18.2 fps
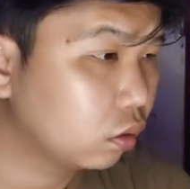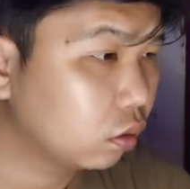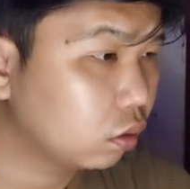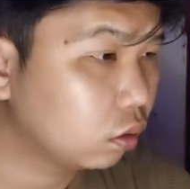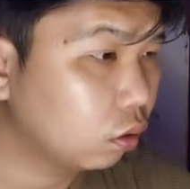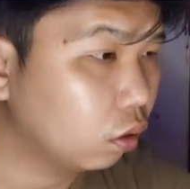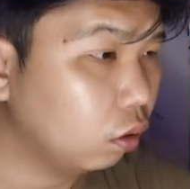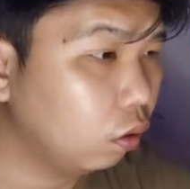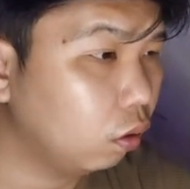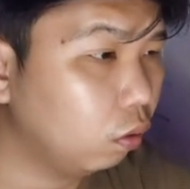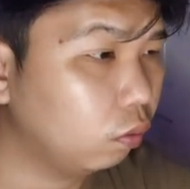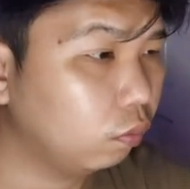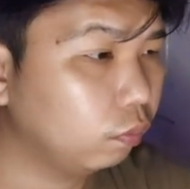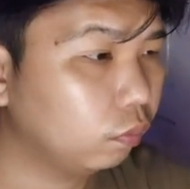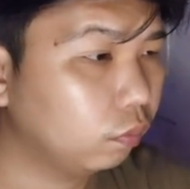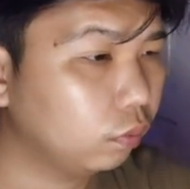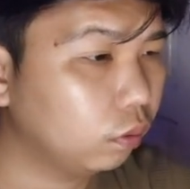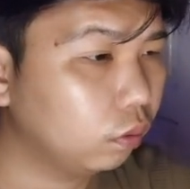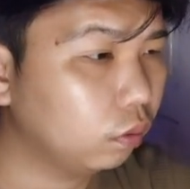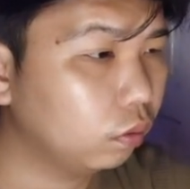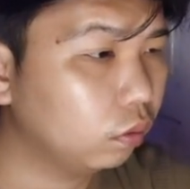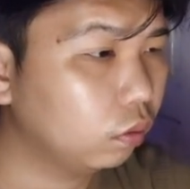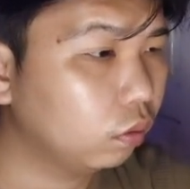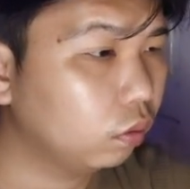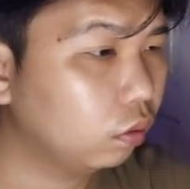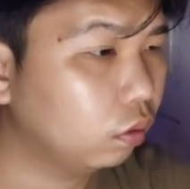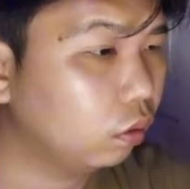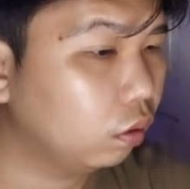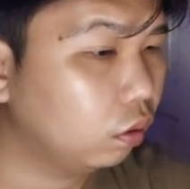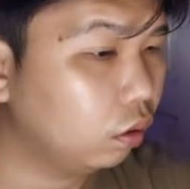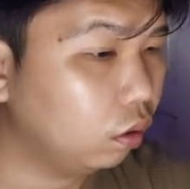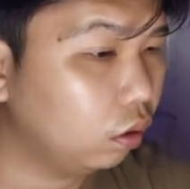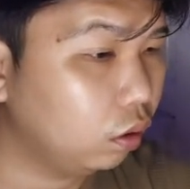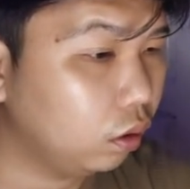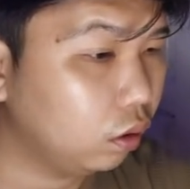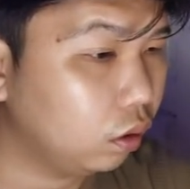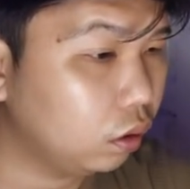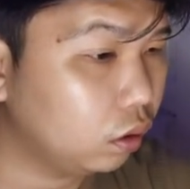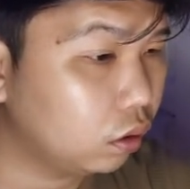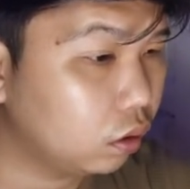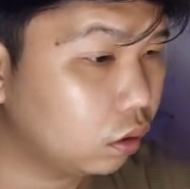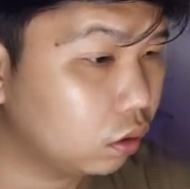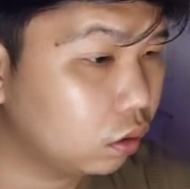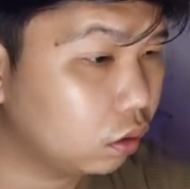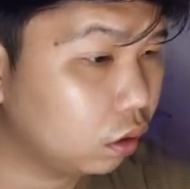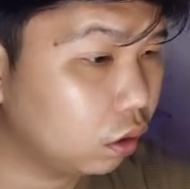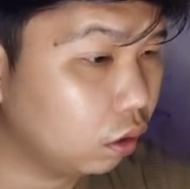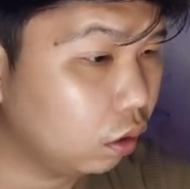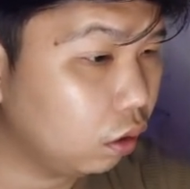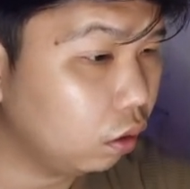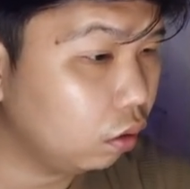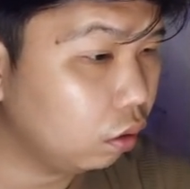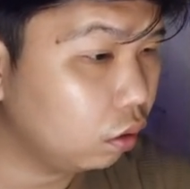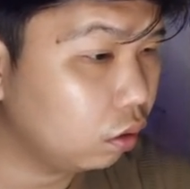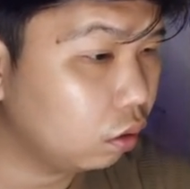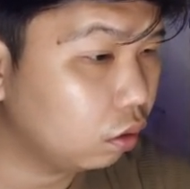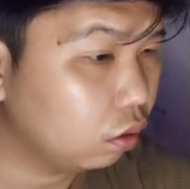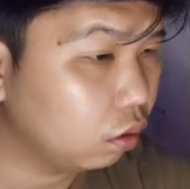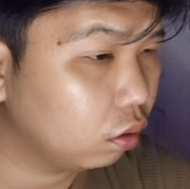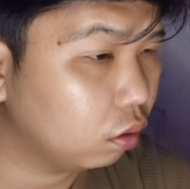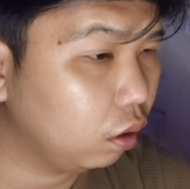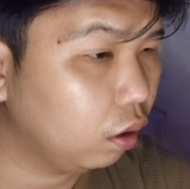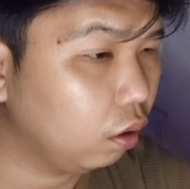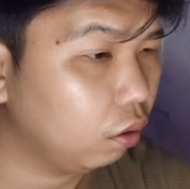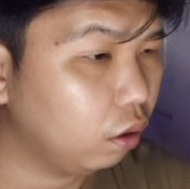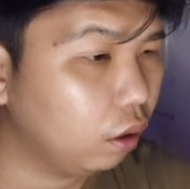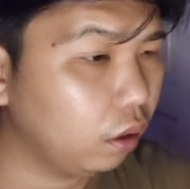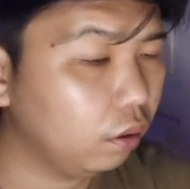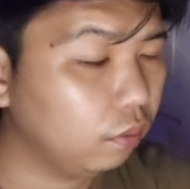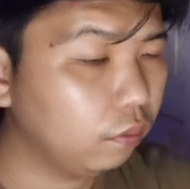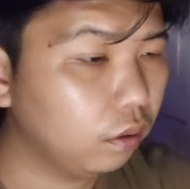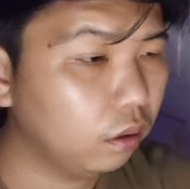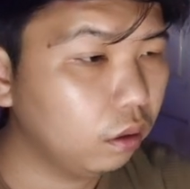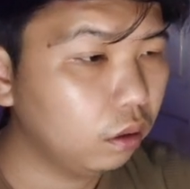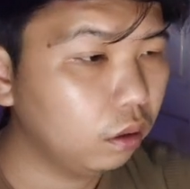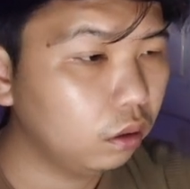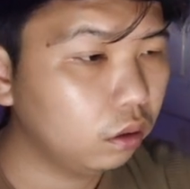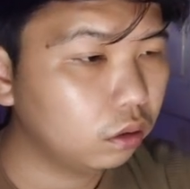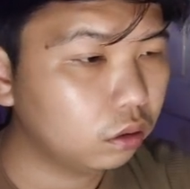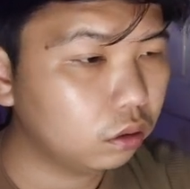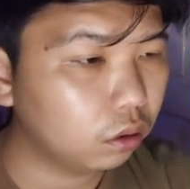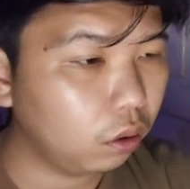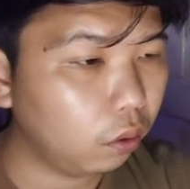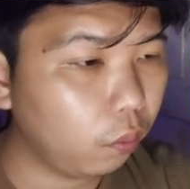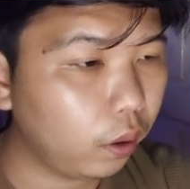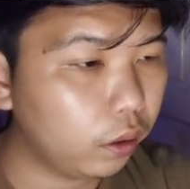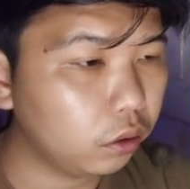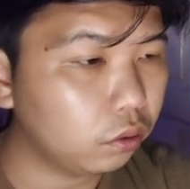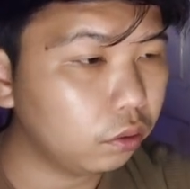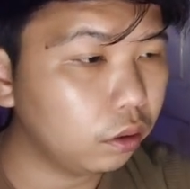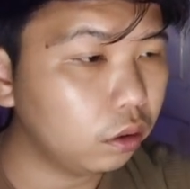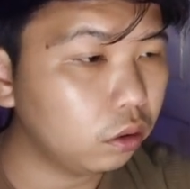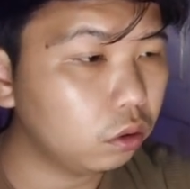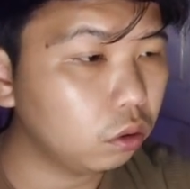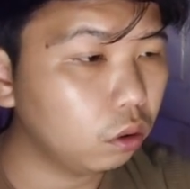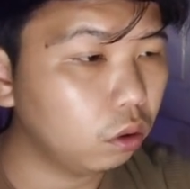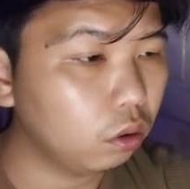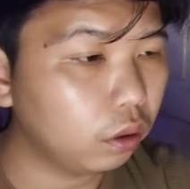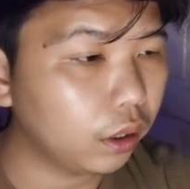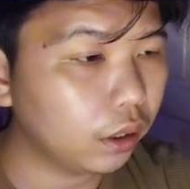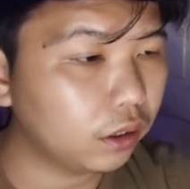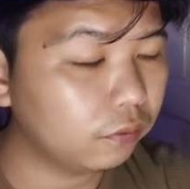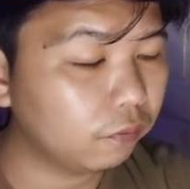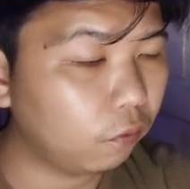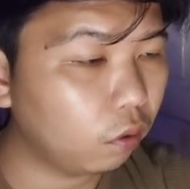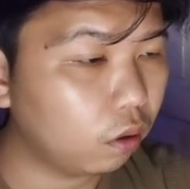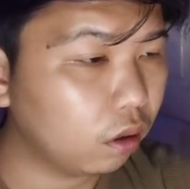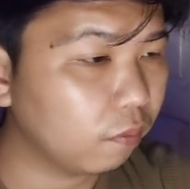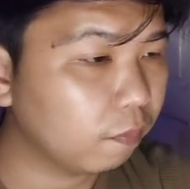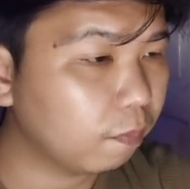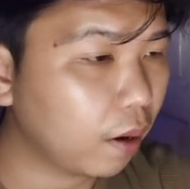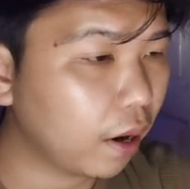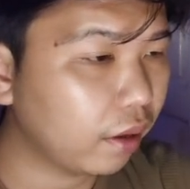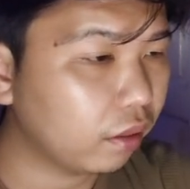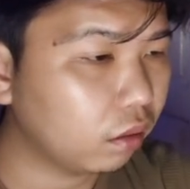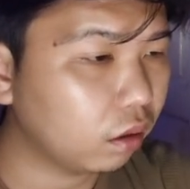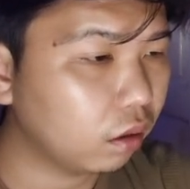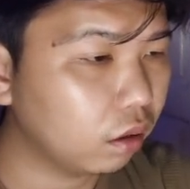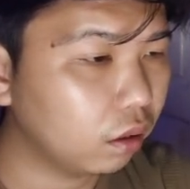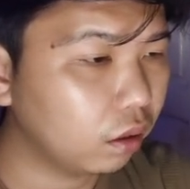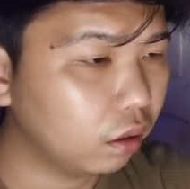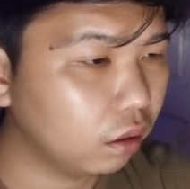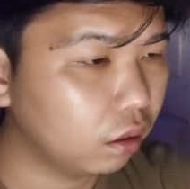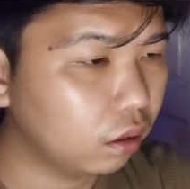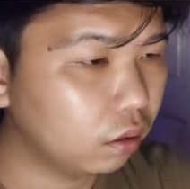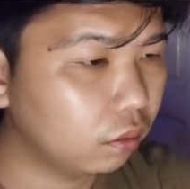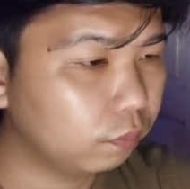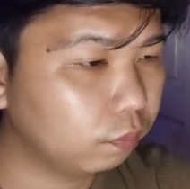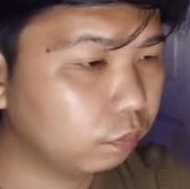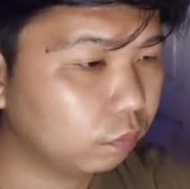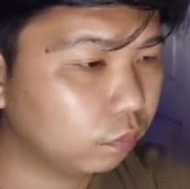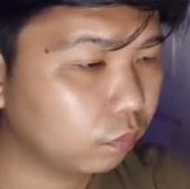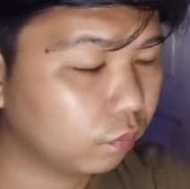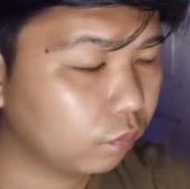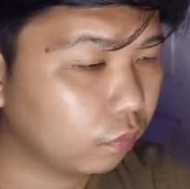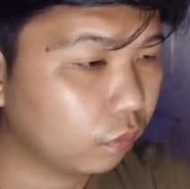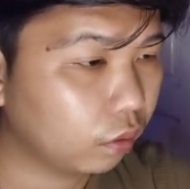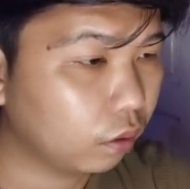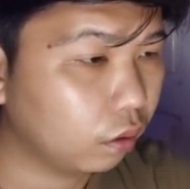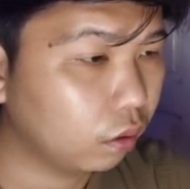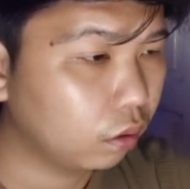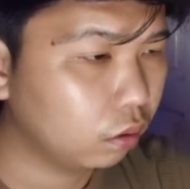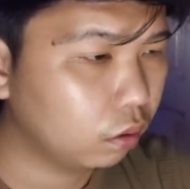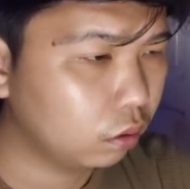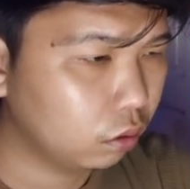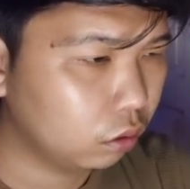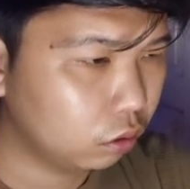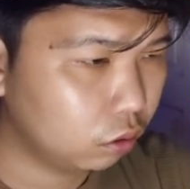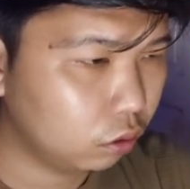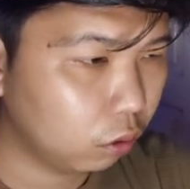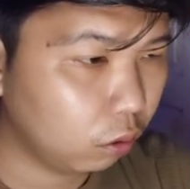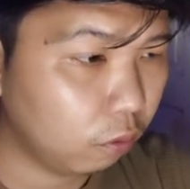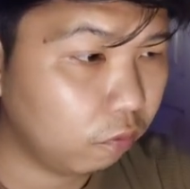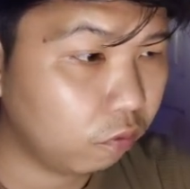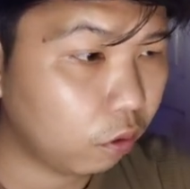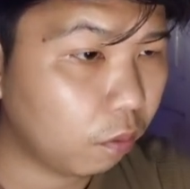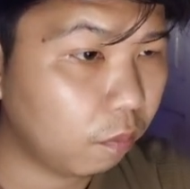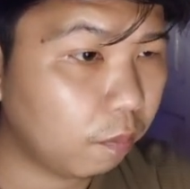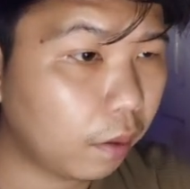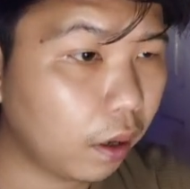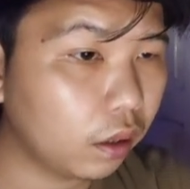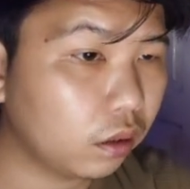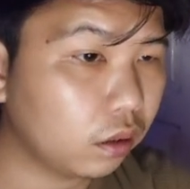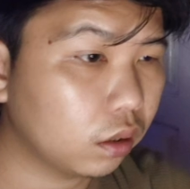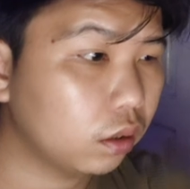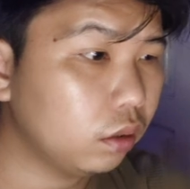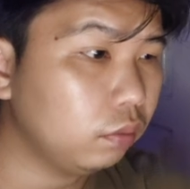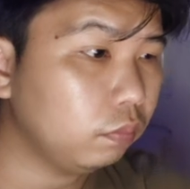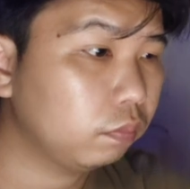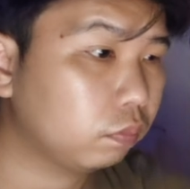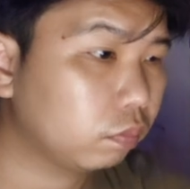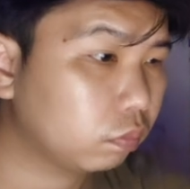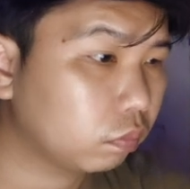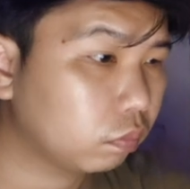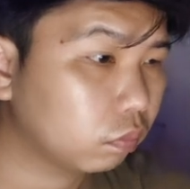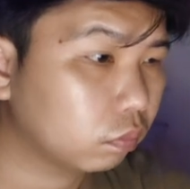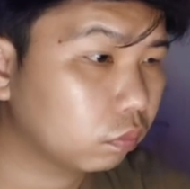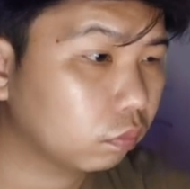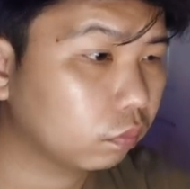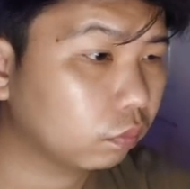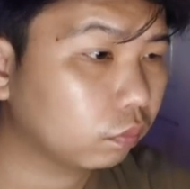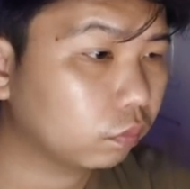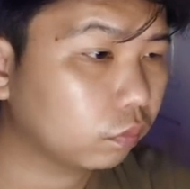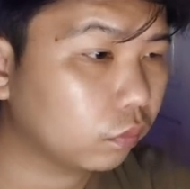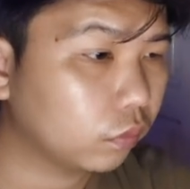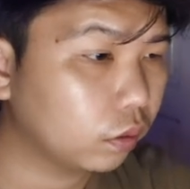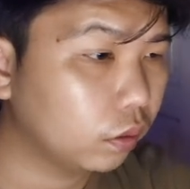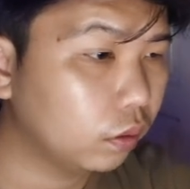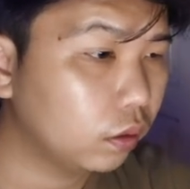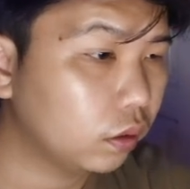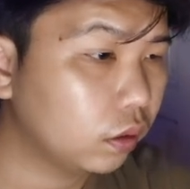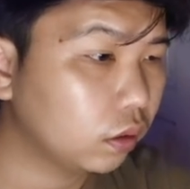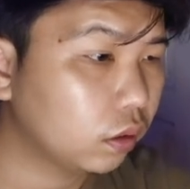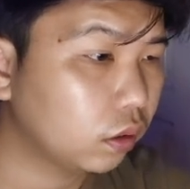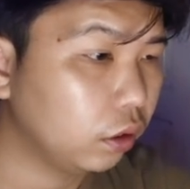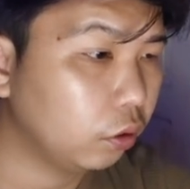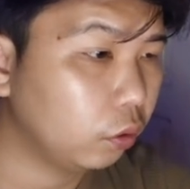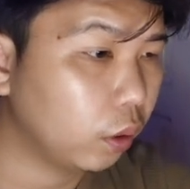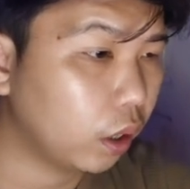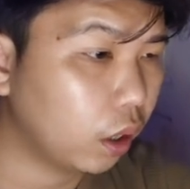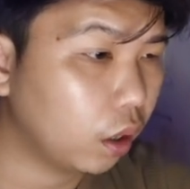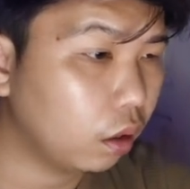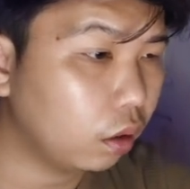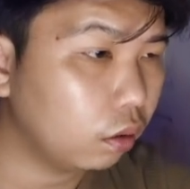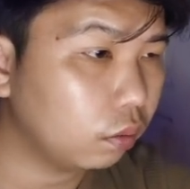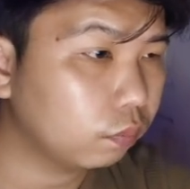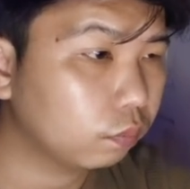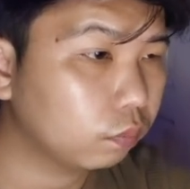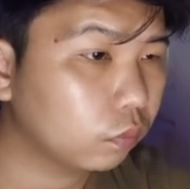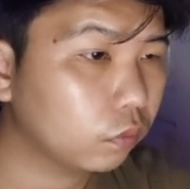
So can I? Yeah, all right. So what you need to look is for the Python here. So from Python, this is the URL.